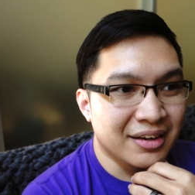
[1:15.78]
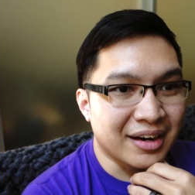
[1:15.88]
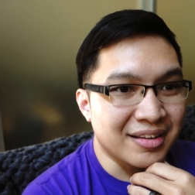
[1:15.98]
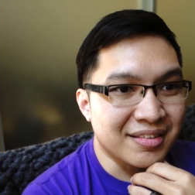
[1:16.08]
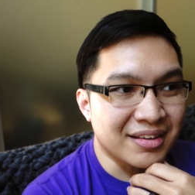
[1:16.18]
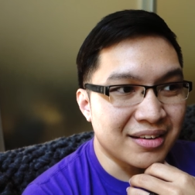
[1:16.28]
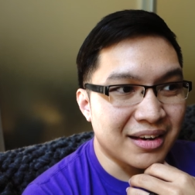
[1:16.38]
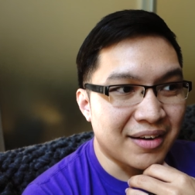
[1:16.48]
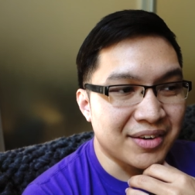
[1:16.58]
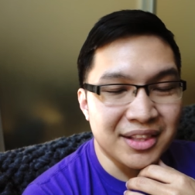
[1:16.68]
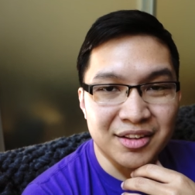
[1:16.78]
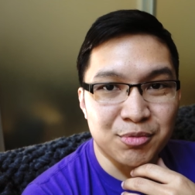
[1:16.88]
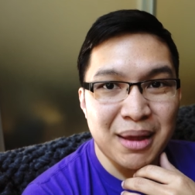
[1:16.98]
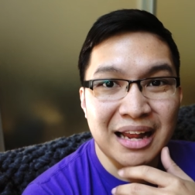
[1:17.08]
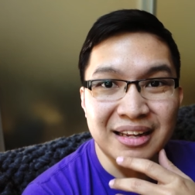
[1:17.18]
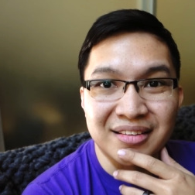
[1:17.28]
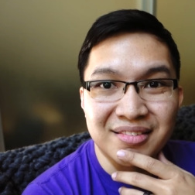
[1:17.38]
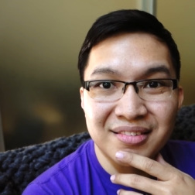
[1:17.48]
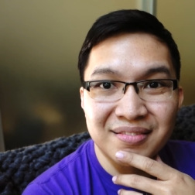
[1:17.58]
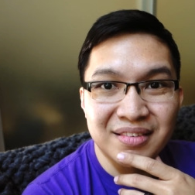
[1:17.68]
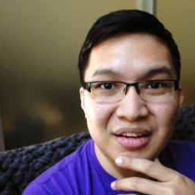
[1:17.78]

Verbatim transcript: Granted, everything's balanced.